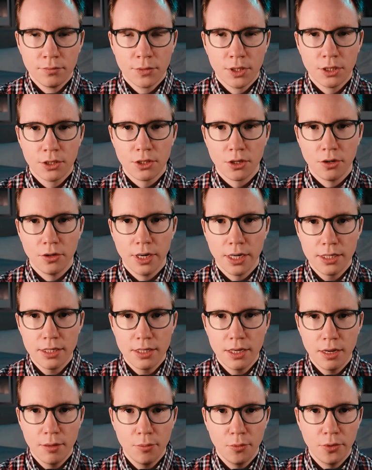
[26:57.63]
So
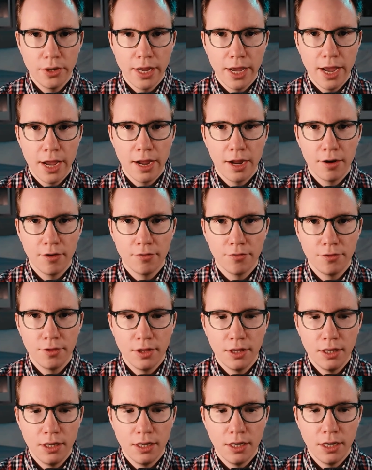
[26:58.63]
next up we
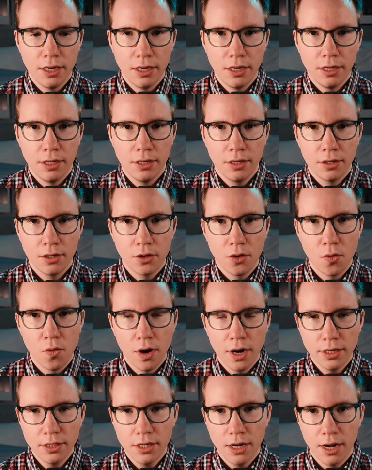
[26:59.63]
have the
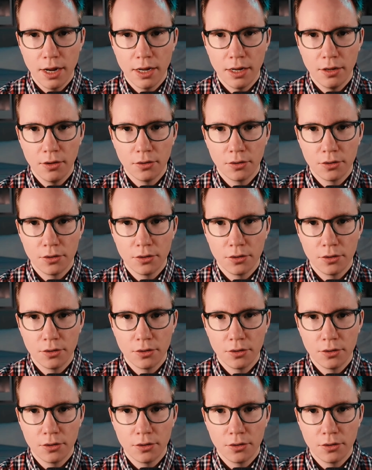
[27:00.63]
quantile